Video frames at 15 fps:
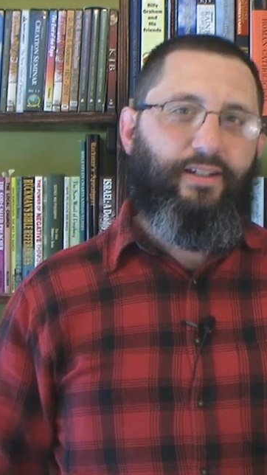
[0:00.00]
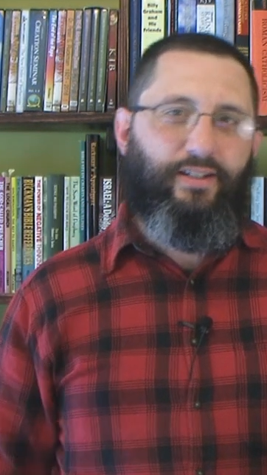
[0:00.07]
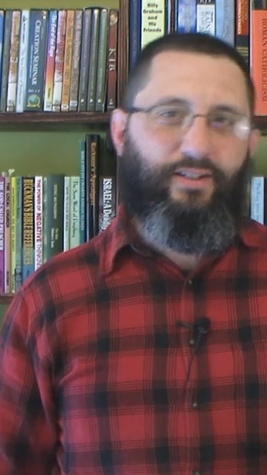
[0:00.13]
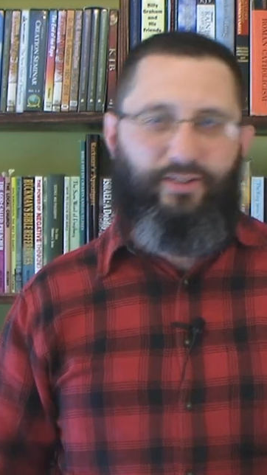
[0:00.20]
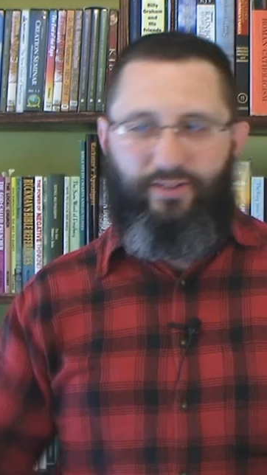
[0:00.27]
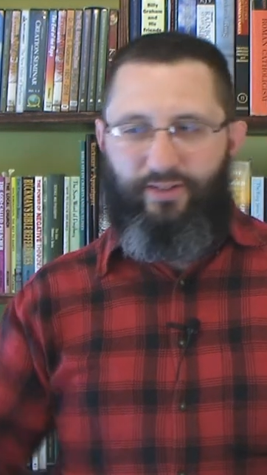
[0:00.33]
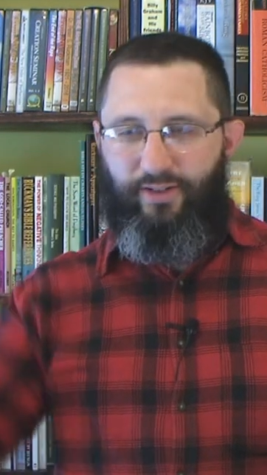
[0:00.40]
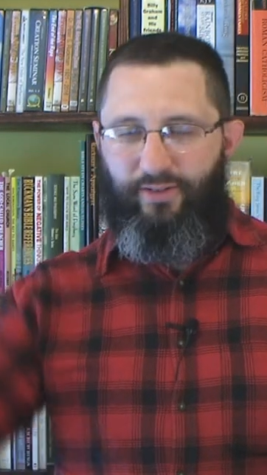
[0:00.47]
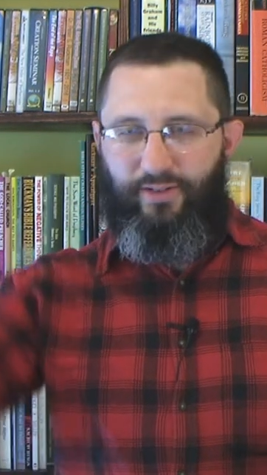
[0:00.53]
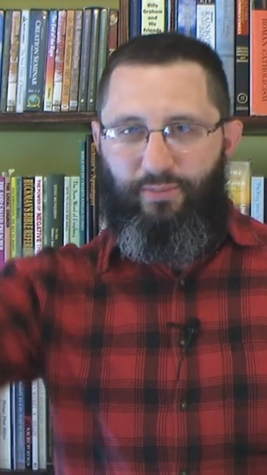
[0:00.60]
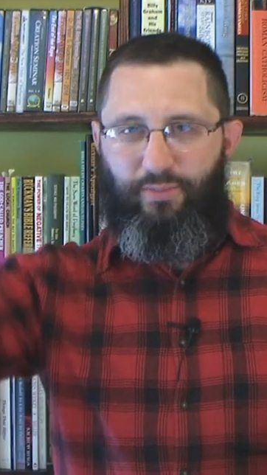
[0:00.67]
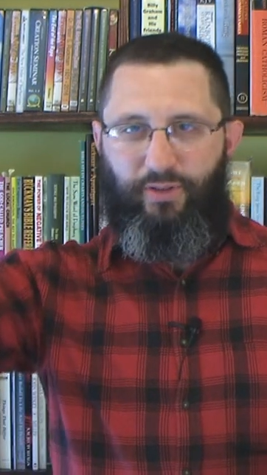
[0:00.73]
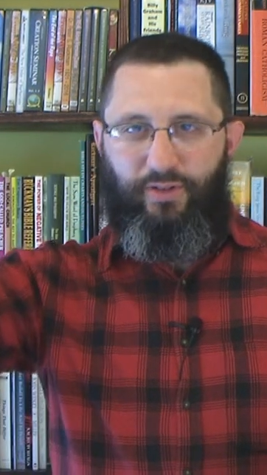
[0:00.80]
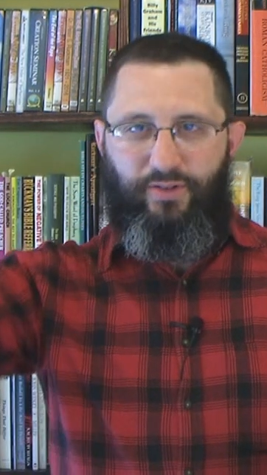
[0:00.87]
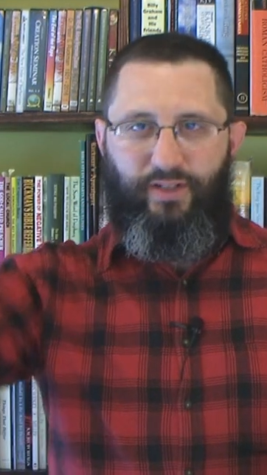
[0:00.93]
you just go and
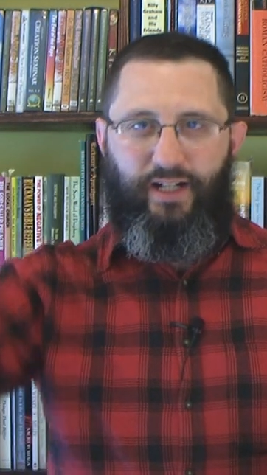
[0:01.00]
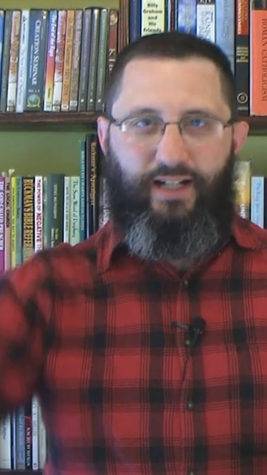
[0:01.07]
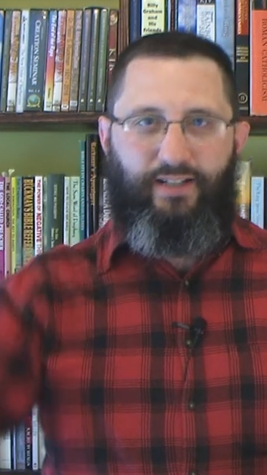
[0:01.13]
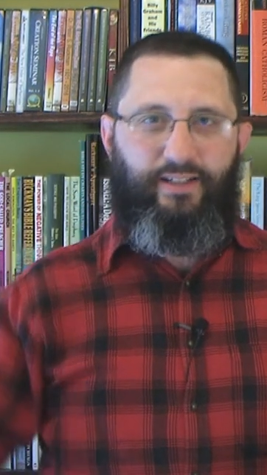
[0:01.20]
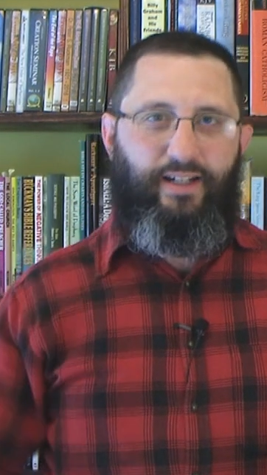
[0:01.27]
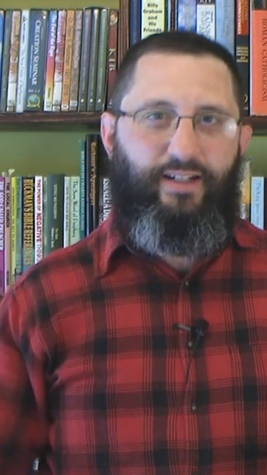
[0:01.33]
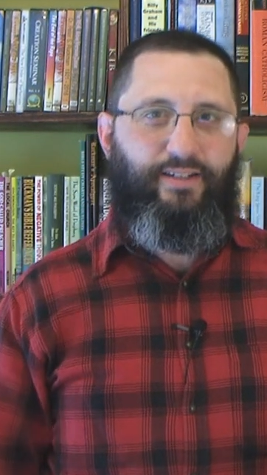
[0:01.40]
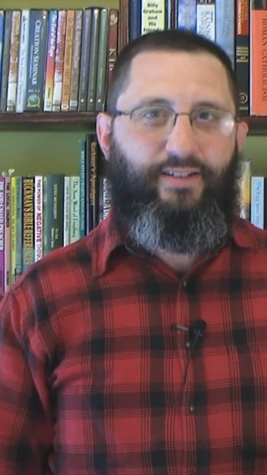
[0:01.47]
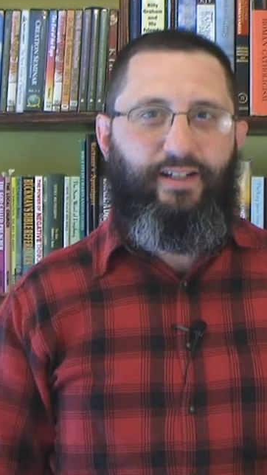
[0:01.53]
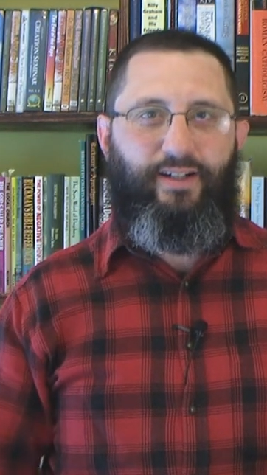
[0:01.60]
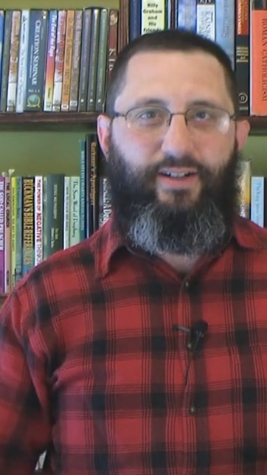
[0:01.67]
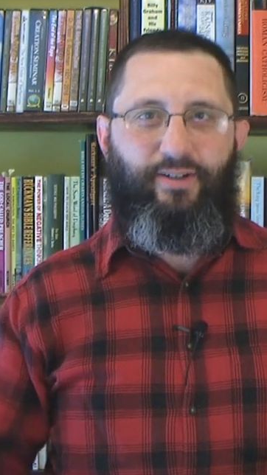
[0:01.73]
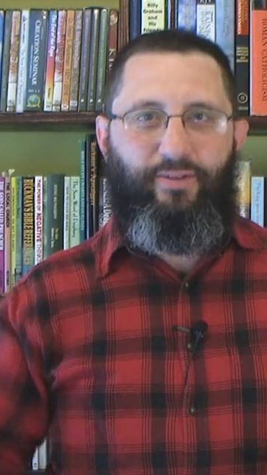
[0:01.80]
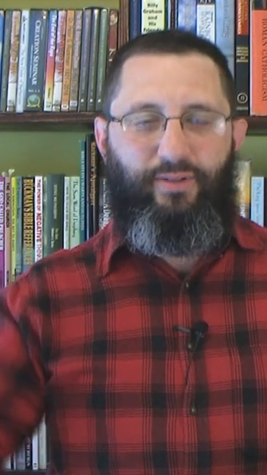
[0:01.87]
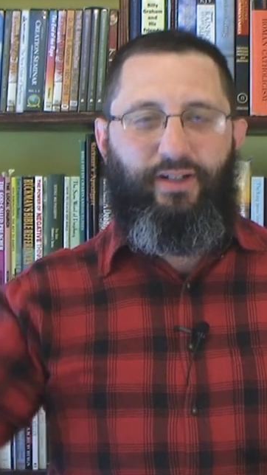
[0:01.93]
you put a tract down in
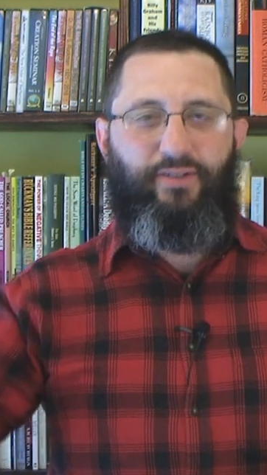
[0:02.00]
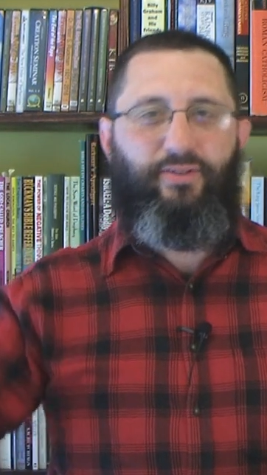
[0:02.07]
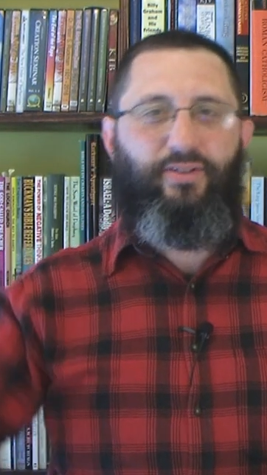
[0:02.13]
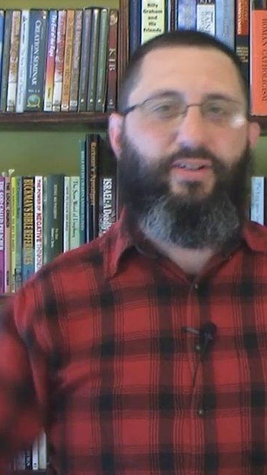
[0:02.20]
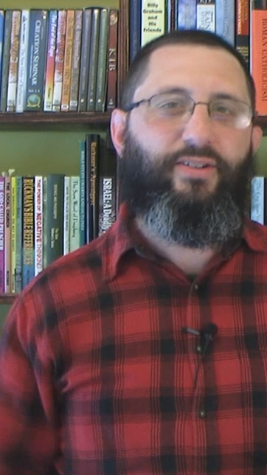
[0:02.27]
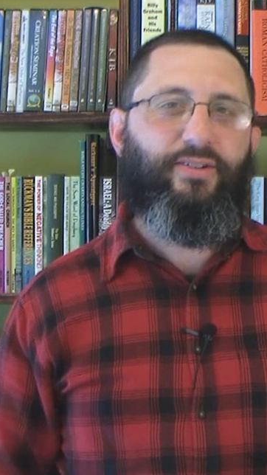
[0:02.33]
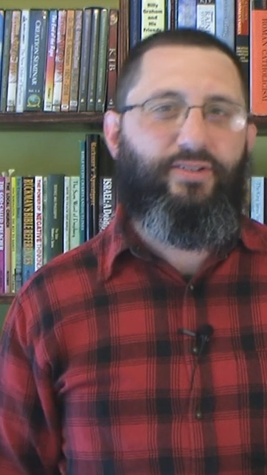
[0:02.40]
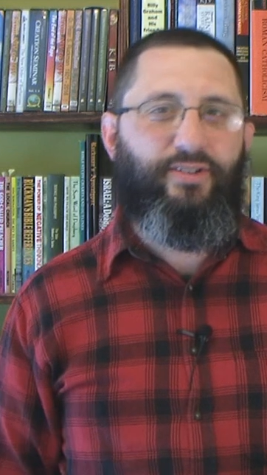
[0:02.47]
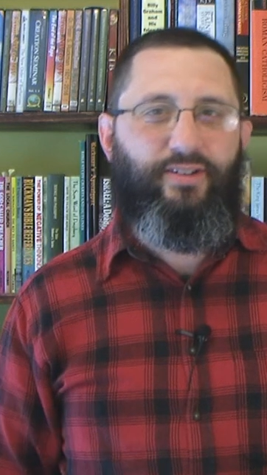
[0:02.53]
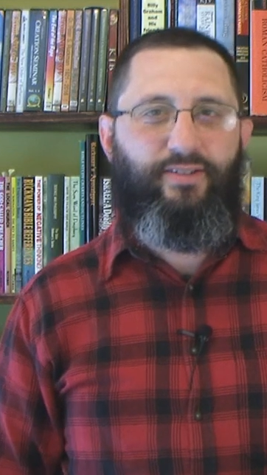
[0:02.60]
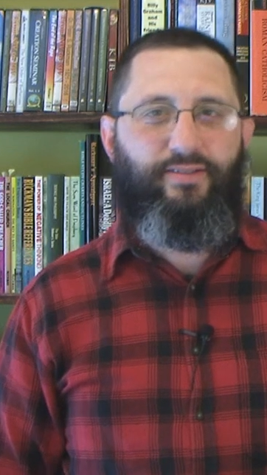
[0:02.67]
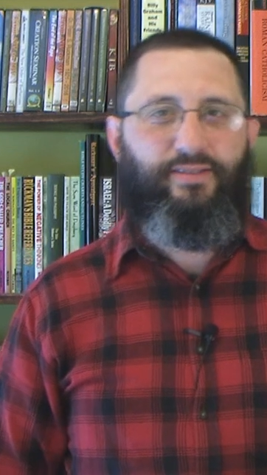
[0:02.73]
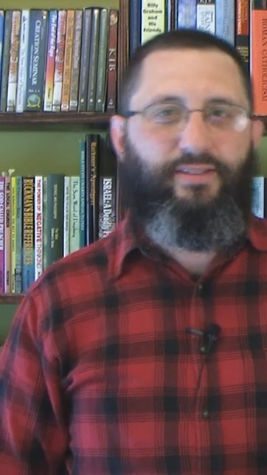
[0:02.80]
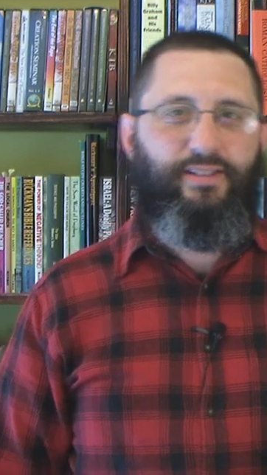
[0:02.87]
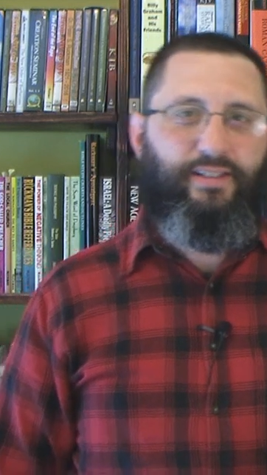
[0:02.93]
there or whatever else, you
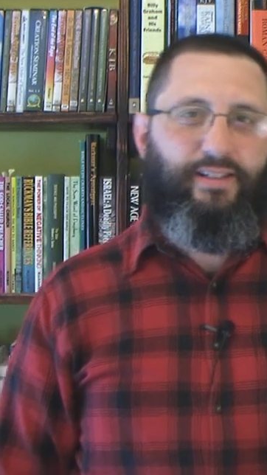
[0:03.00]
know